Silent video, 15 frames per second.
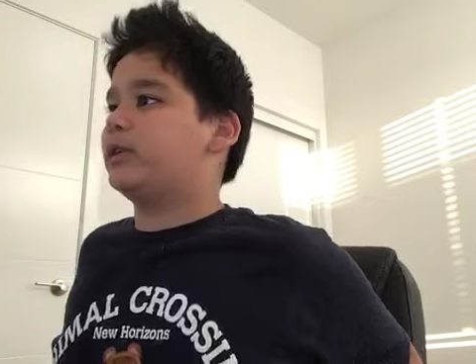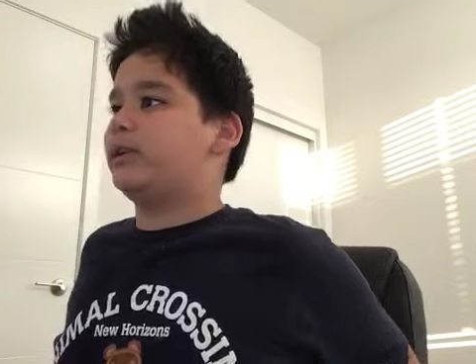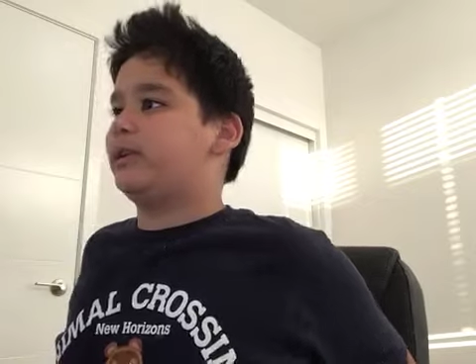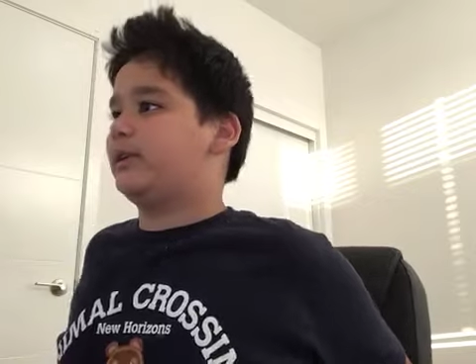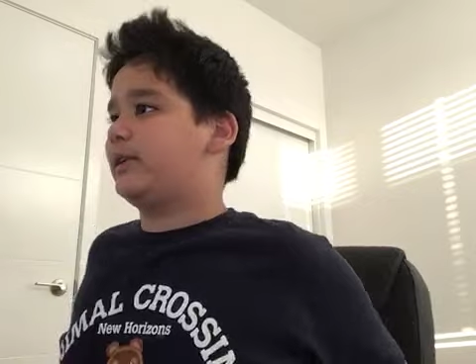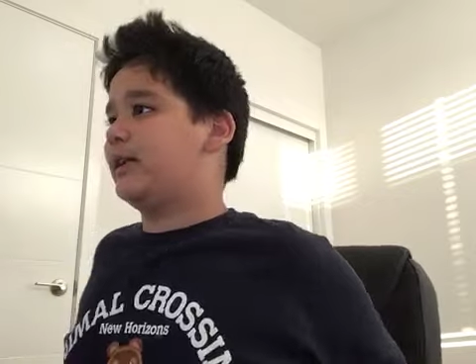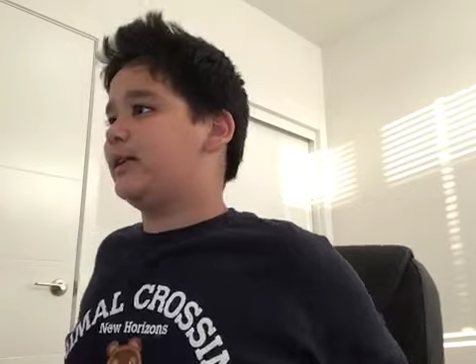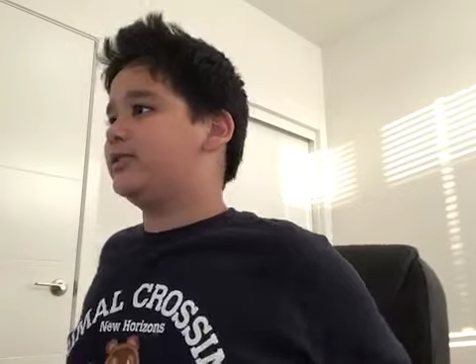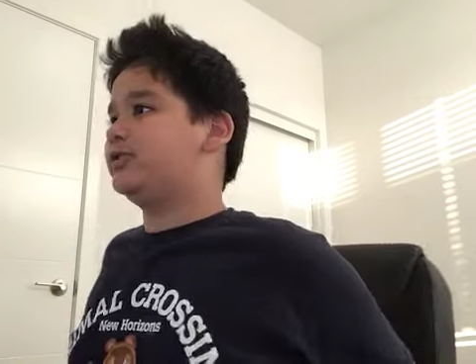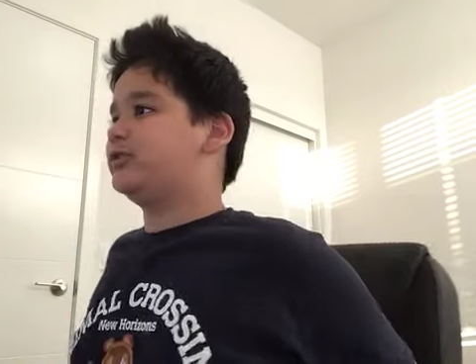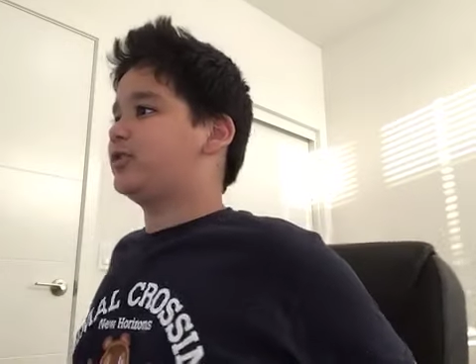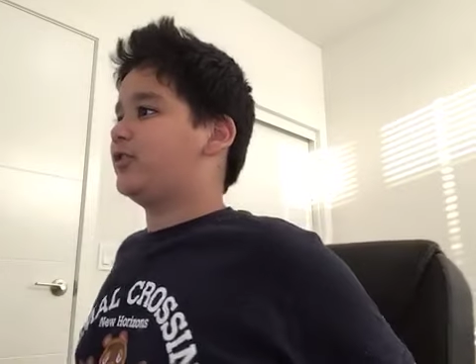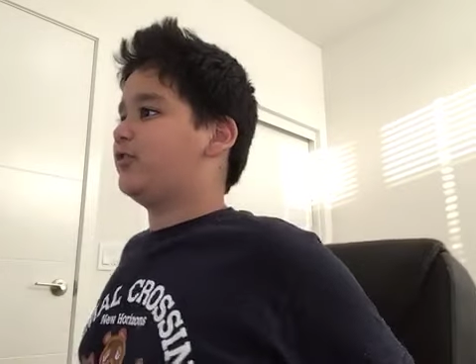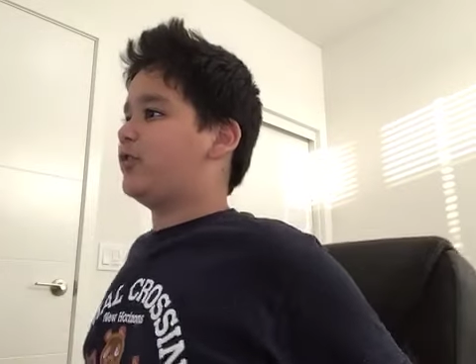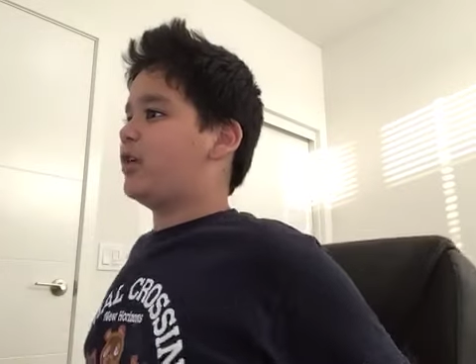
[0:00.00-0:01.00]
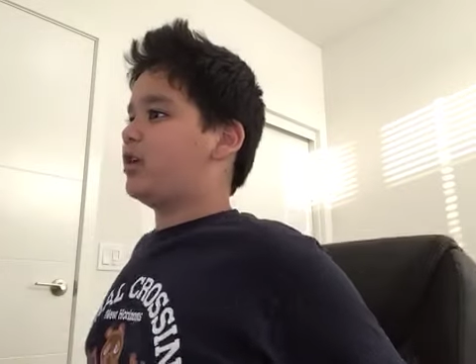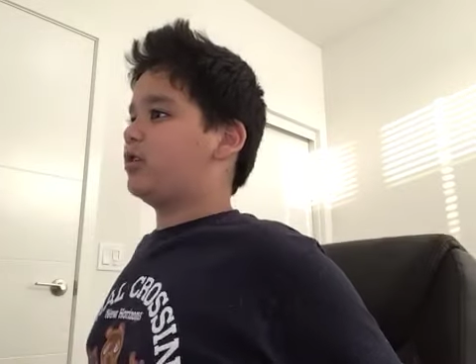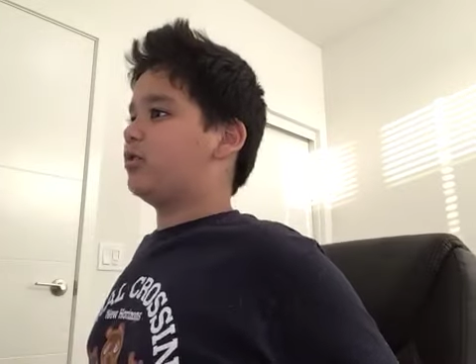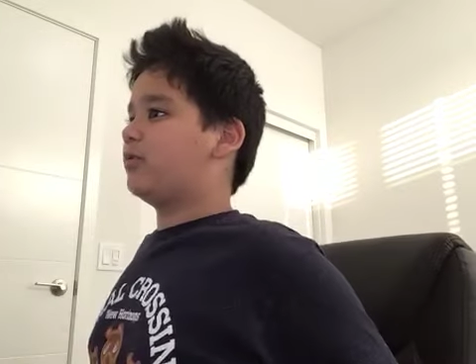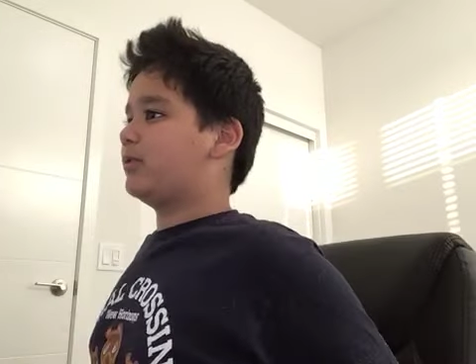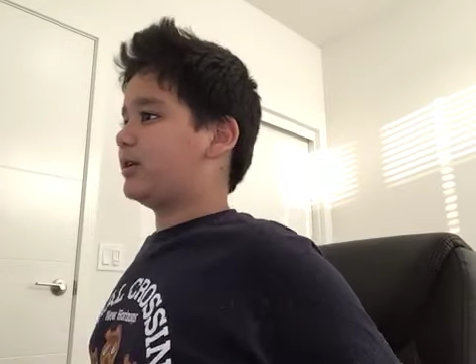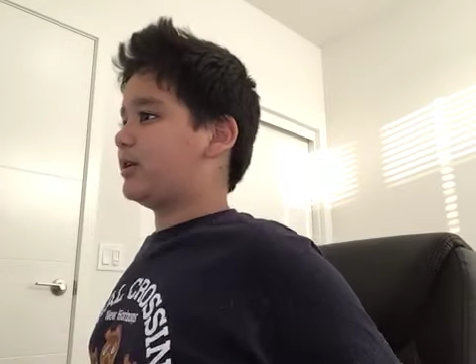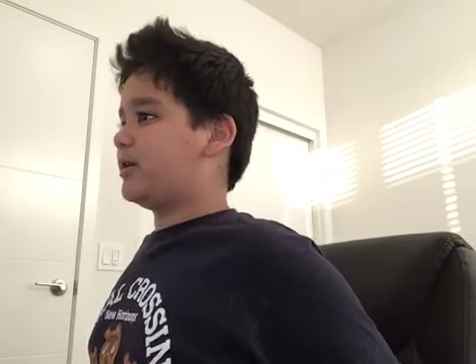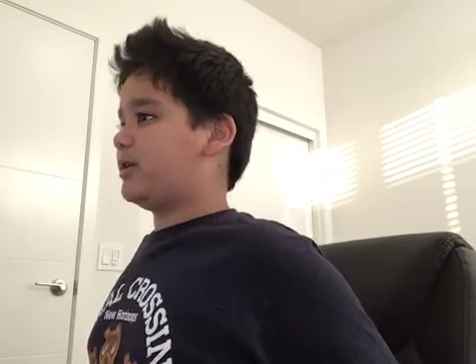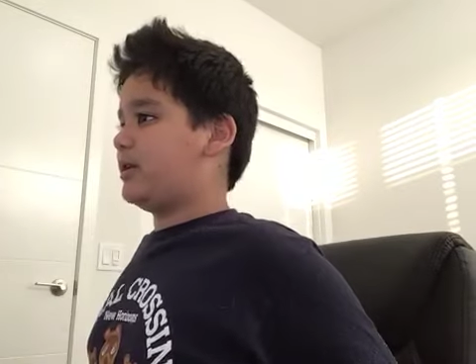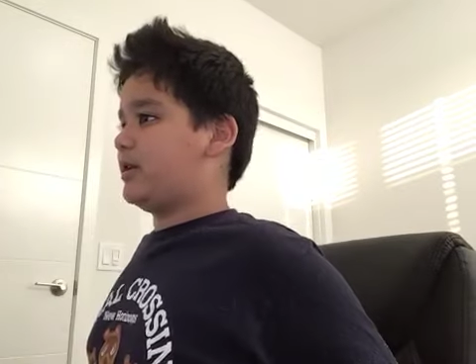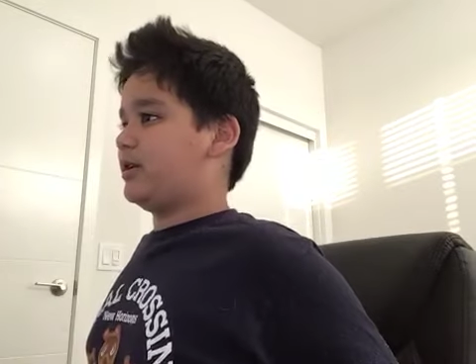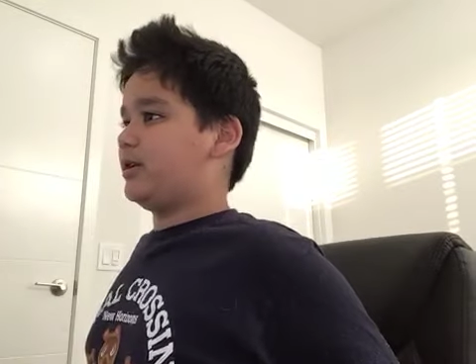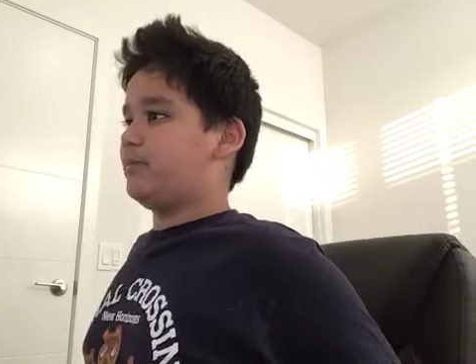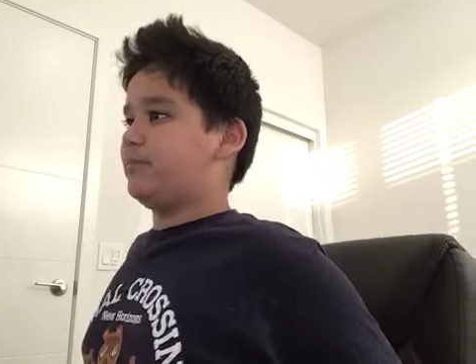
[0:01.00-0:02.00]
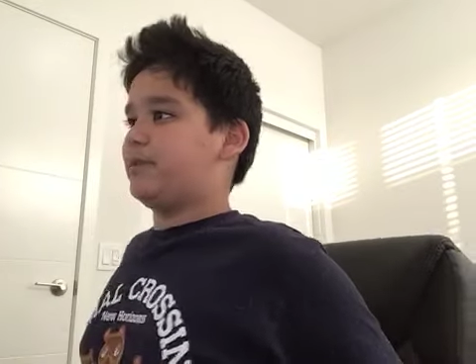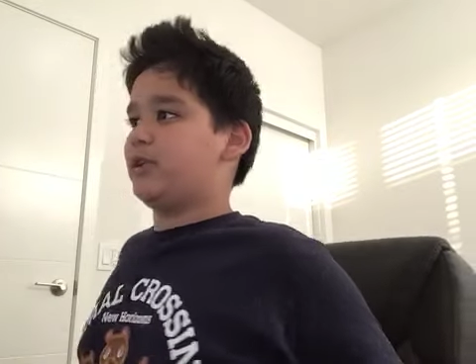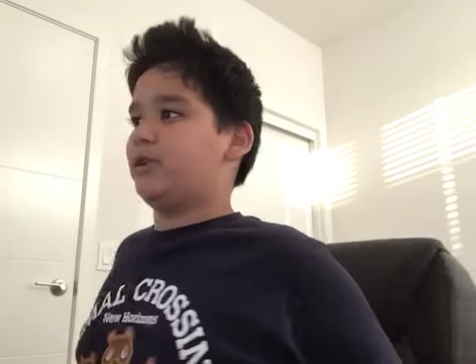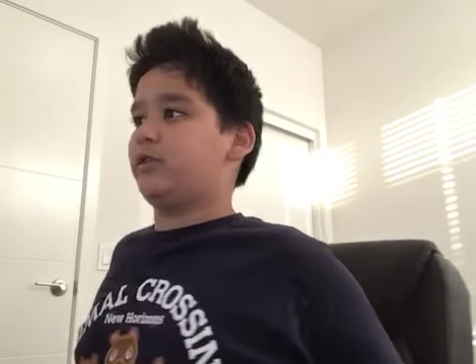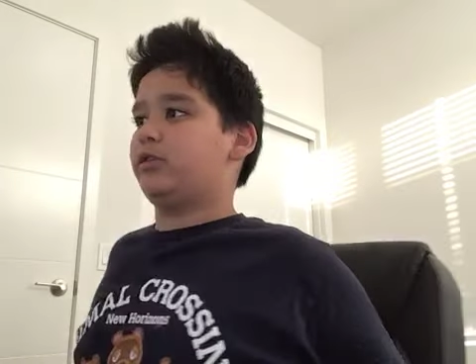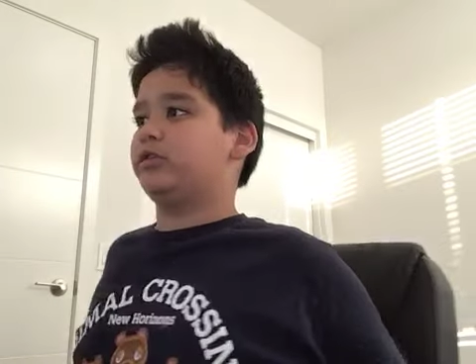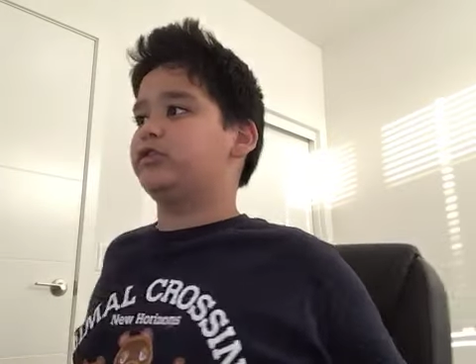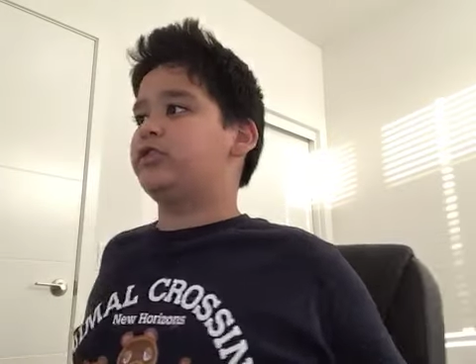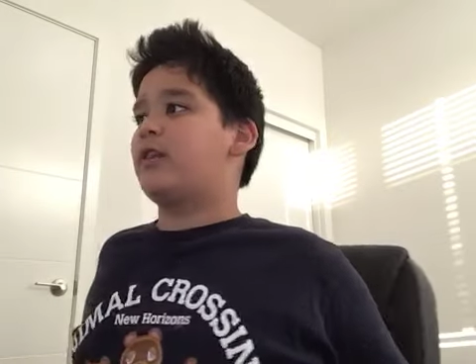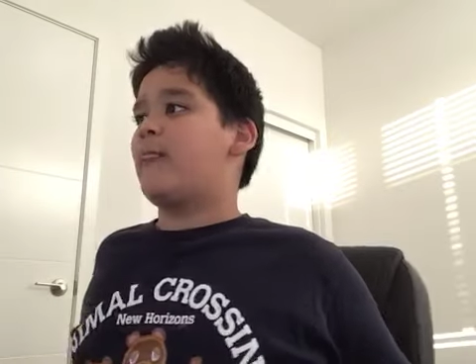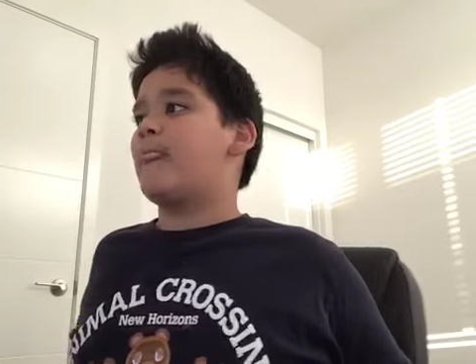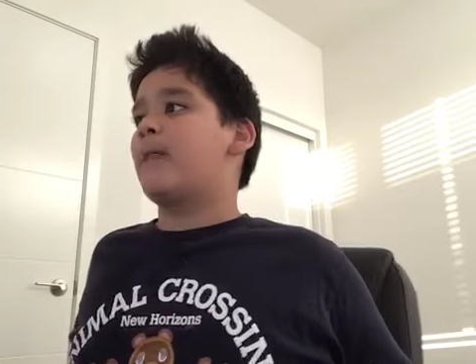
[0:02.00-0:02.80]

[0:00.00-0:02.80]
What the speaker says: in case the following an appeals